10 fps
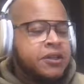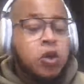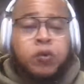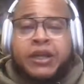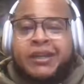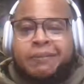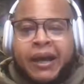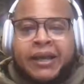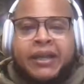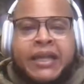it could go with
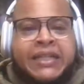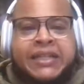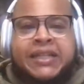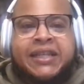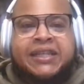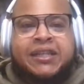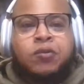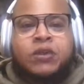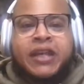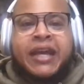anybody. Just listen
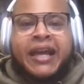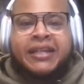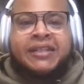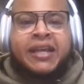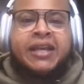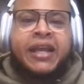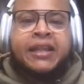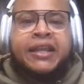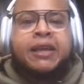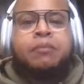to what they got to say
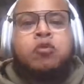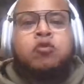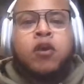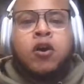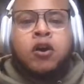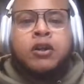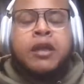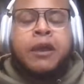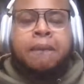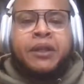and then move on.
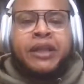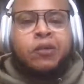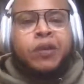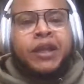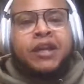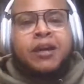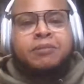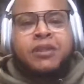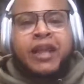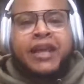But then when it
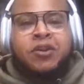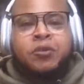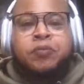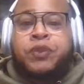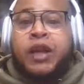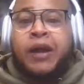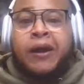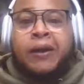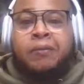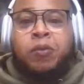comes later,
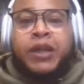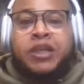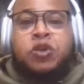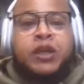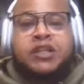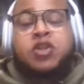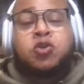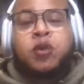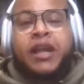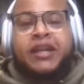when it's
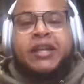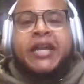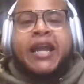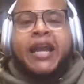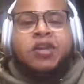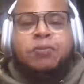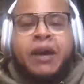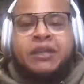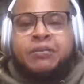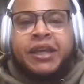too late and you
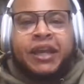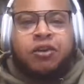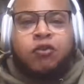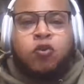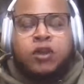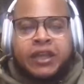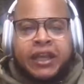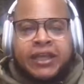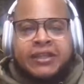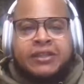possibly can't afford
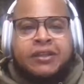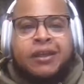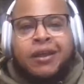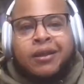that lesson,